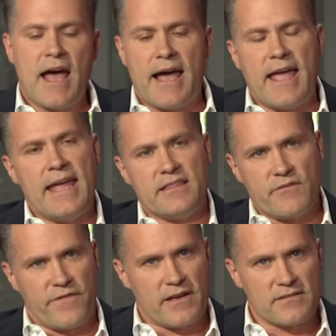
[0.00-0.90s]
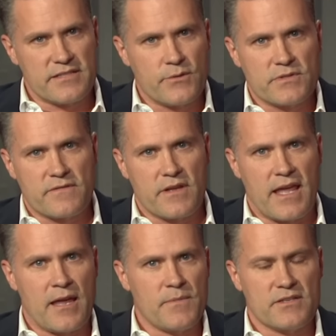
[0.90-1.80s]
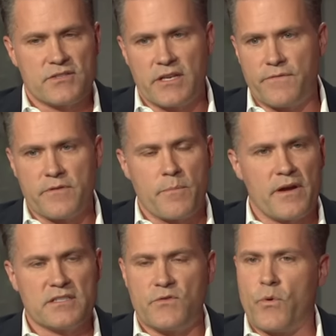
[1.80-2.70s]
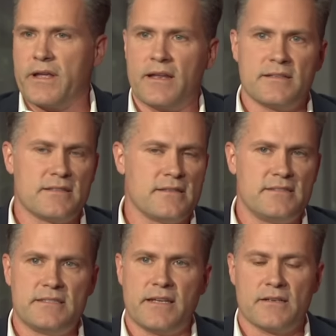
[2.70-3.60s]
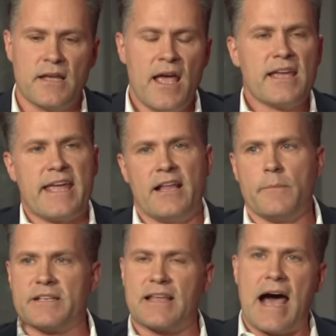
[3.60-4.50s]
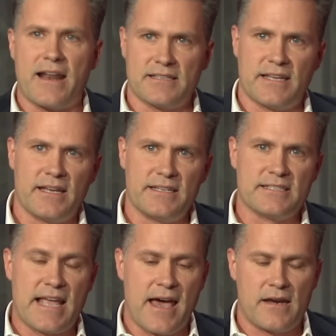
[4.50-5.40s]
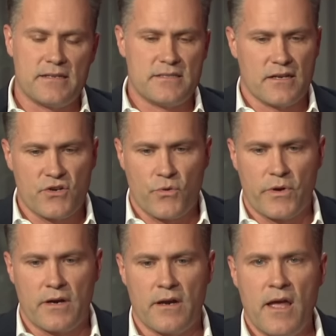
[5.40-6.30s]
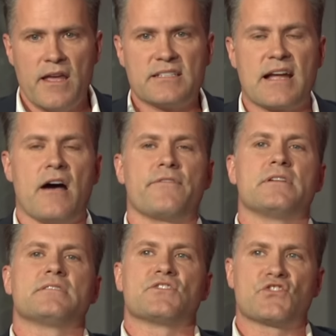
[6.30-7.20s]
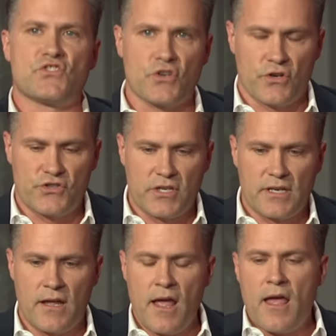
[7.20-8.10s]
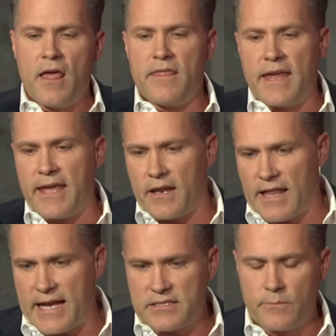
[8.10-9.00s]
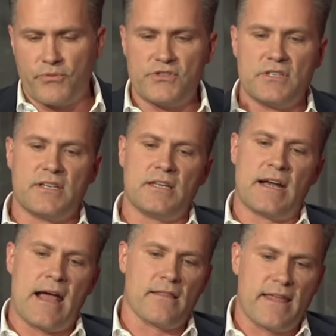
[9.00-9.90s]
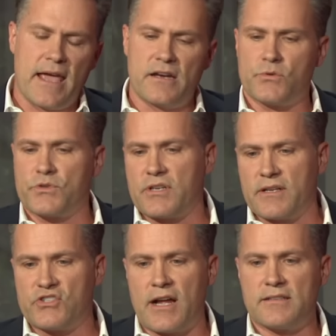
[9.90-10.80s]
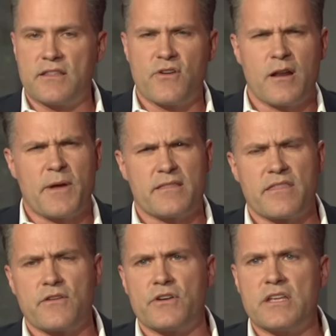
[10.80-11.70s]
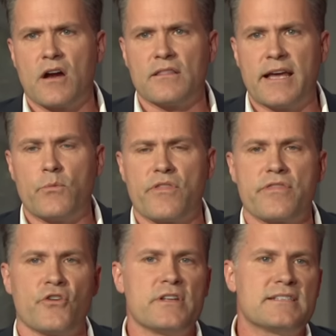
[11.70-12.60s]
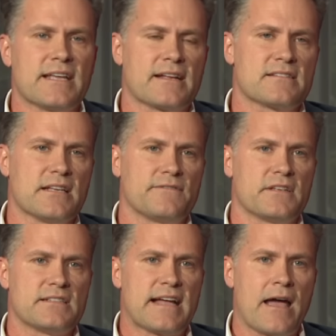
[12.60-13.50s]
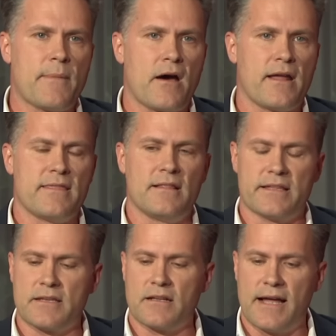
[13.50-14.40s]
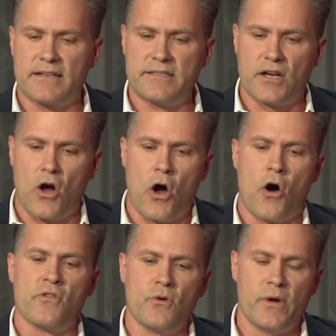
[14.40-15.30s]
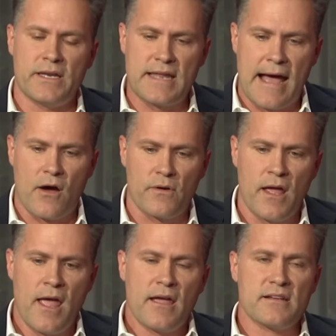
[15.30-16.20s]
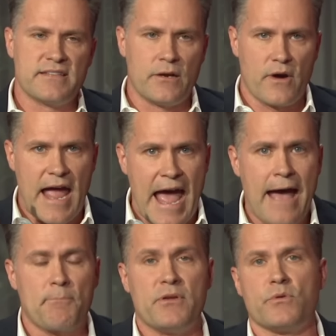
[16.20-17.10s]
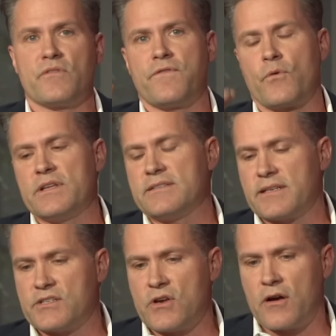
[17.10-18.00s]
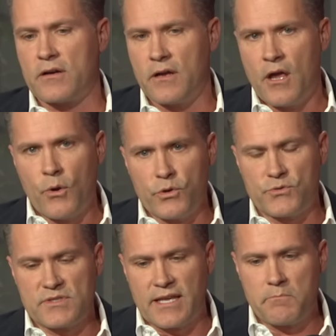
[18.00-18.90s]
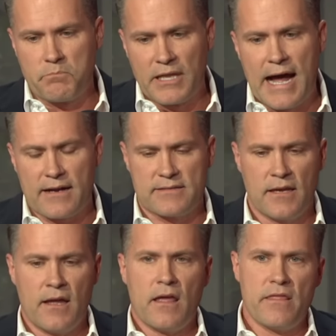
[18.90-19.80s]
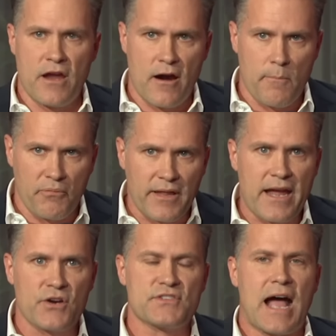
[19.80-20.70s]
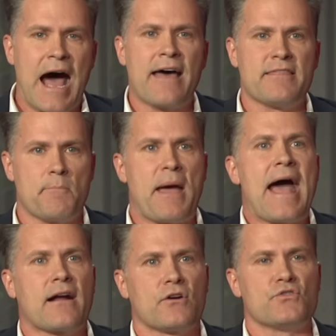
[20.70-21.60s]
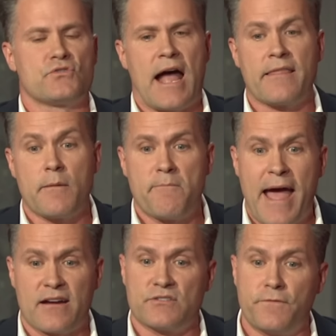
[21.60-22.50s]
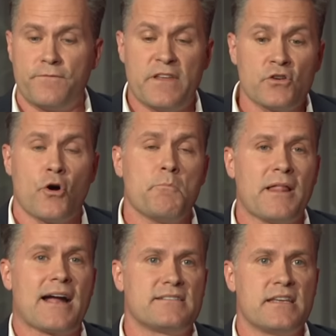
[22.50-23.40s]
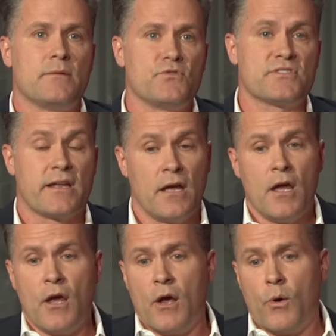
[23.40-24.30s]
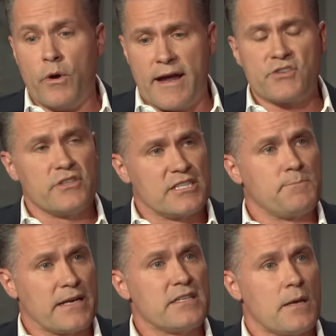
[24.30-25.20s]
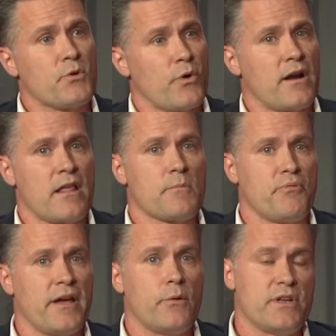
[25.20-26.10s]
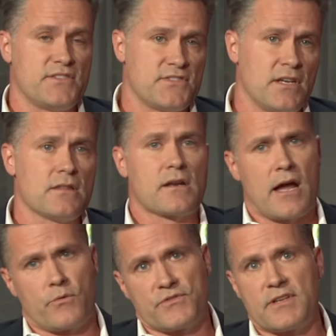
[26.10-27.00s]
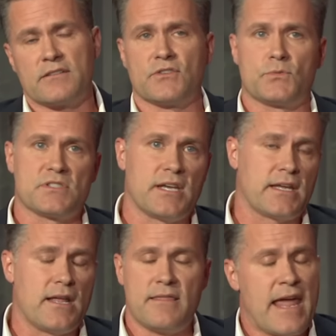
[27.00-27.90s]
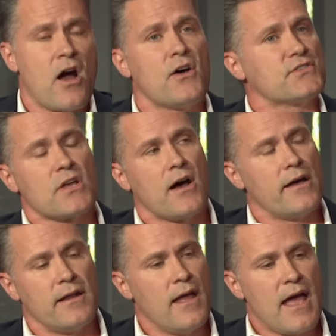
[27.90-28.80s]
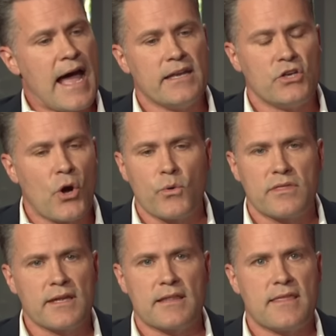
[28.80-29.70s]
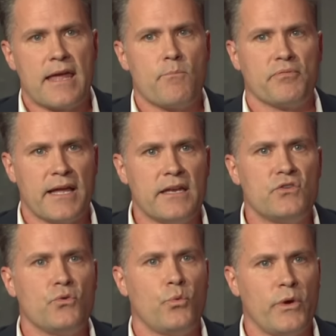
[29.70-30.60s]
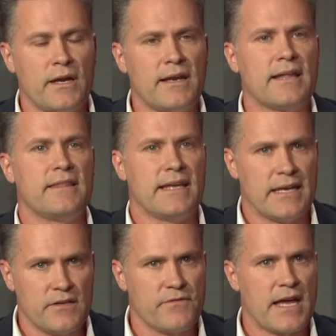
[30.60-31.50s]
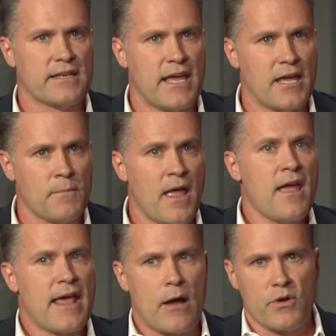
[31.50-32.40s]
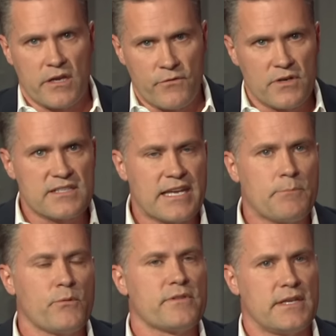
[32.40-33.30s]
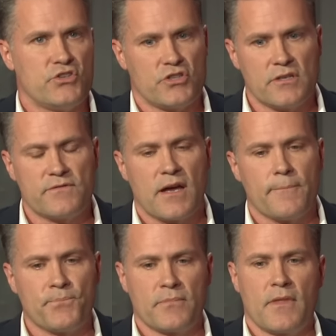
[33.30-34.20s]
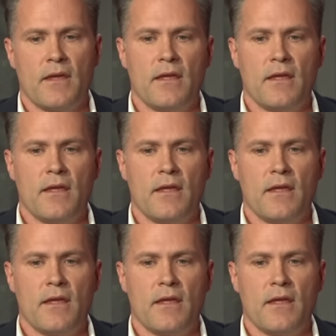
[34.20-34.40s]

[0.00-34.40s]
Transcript: it. I hate the final sequence of the game yesterday for the Bears. If you want to get into the details, Caleb has the hottest hand he has had in his young career. His confidence is surging. They get a last completion to Keenan Allen. They hand it to Roschon Johnson. They're on about the 30 yard line with 30 seconds left in a timeout, and they let the clock tick all the way down because they were were happy with a 46 yarder, which was then blocked. There are players on the Packers, on the Packers field goal block team, who said, We were actually expecting them to run another play. We had seen that Cairo Santos was kicking it. They all saw it. I don't think they played to win at the end of that game. And I will give you an example of what they should have done